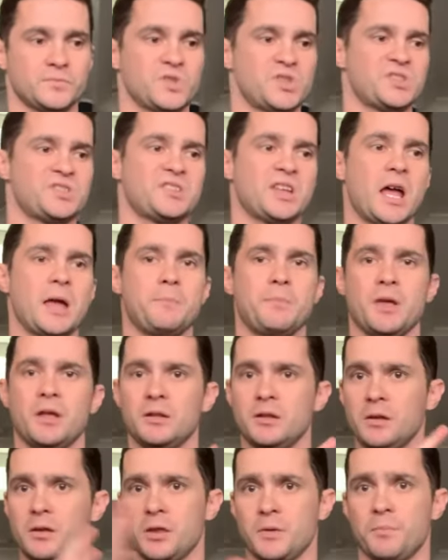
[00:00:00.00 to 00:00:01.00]
Just type
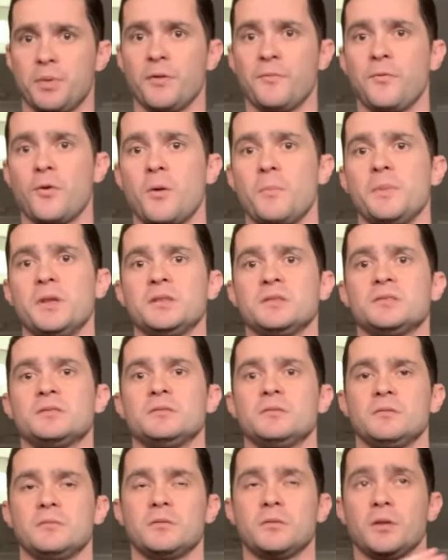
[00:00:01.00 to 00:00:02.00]
in the Performing
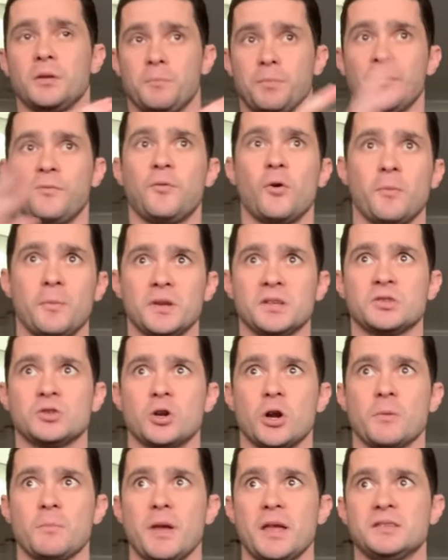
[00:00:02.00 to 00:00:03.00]

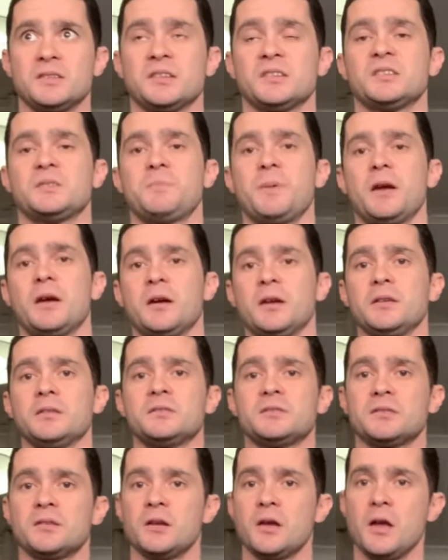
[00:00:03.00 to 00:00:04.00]
Strongman's
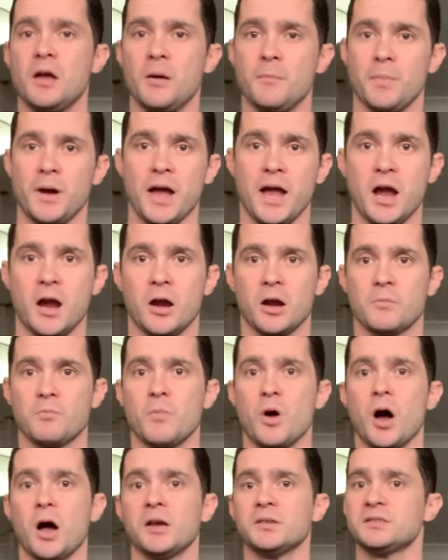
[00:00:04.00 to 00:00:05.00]
Experience by Eric
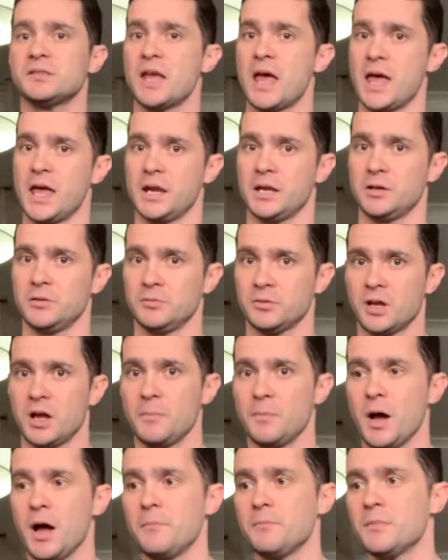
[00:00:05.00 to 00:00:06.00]
Moss, and it'll
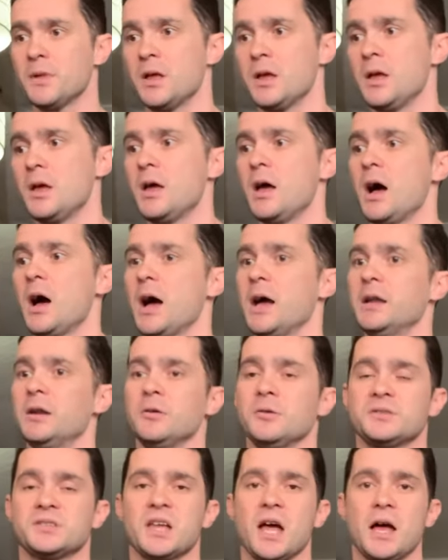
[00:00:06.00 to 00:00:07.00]
come up. I
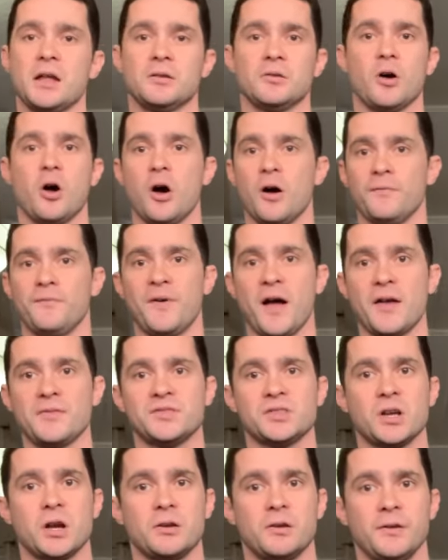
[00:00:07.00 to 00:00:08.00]
know it's gotten all
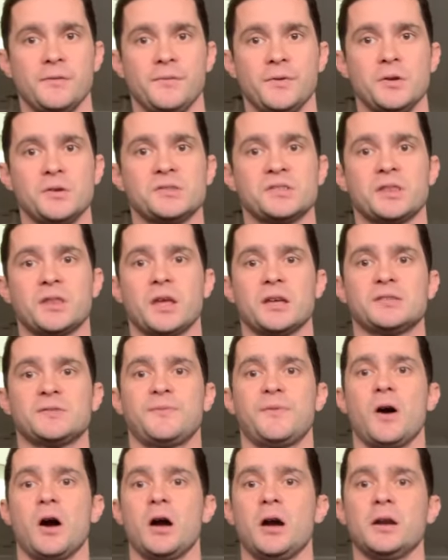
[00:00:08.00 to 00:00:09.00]
5-star reviews thus
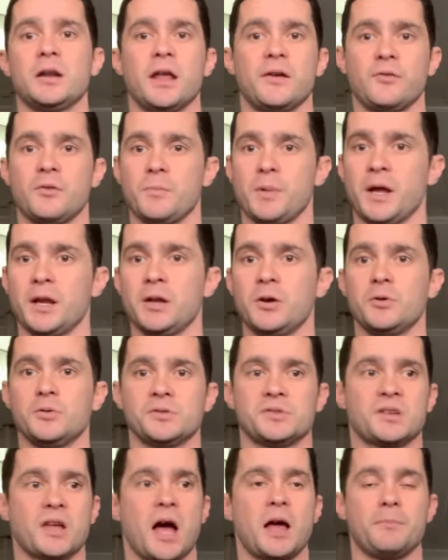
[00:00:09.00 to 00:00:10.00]
far, and everybody
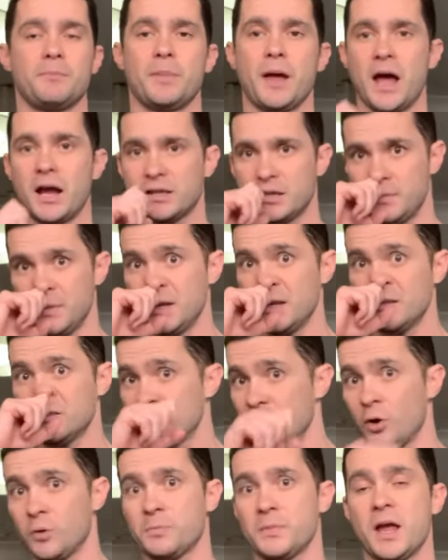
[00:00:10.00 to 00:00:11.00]
who's gotten back to me
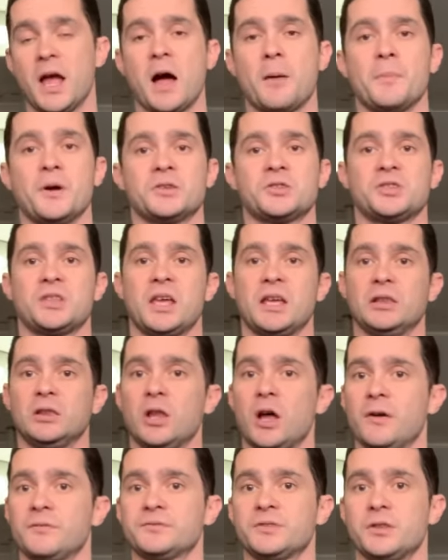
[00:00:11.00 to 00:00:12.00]
told me how much they
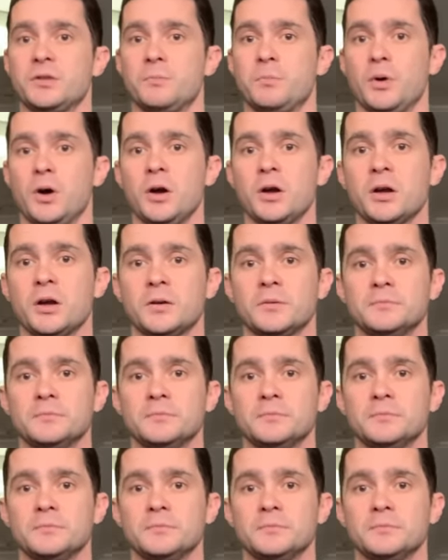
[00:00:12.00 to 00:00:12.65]
loved the book.